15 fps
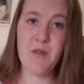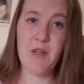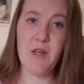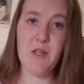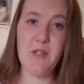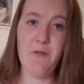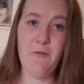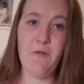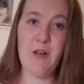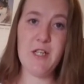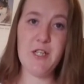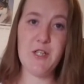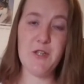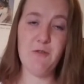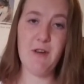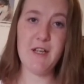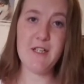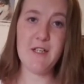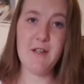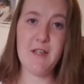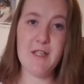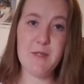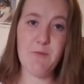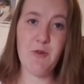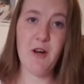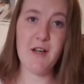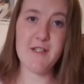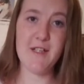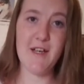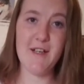to finish the rest of this
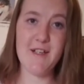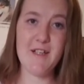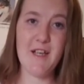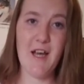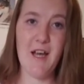process.